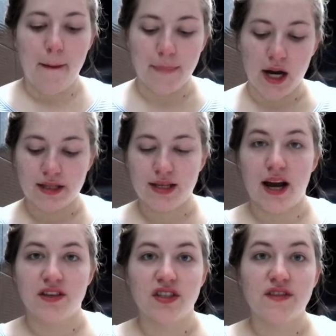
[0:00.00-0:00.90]
but
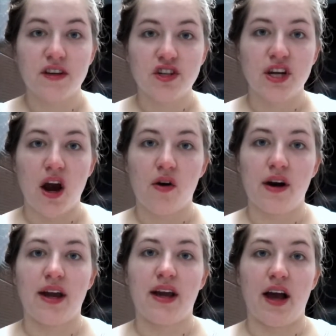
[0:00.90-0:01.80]
I just finished
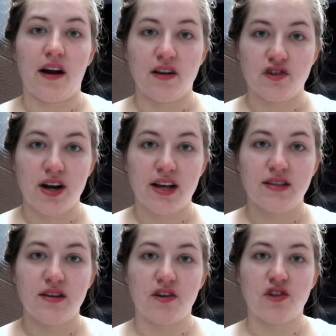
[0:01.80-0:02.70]
showering, I got
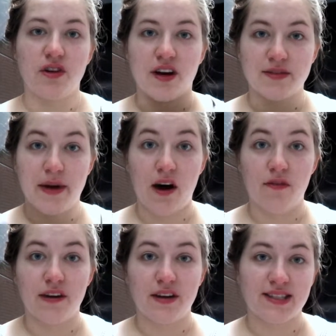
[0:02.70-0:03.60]
dressed. I'll show you guys my
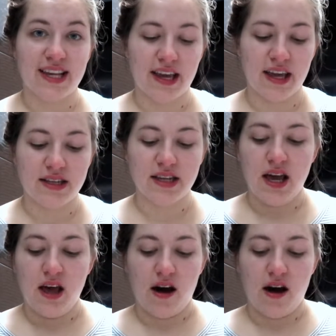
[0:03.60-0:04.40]
outfit in a second.